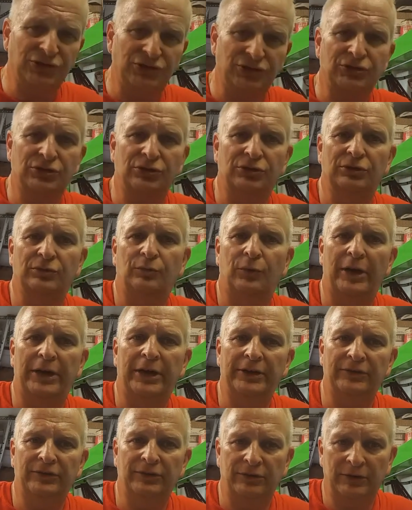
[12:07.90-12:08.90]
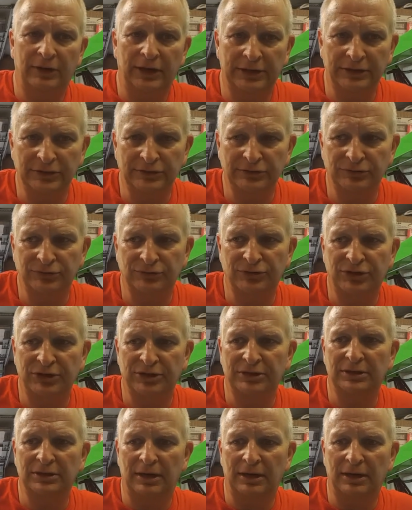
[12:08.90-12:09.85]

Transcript: just a good razor. I used it.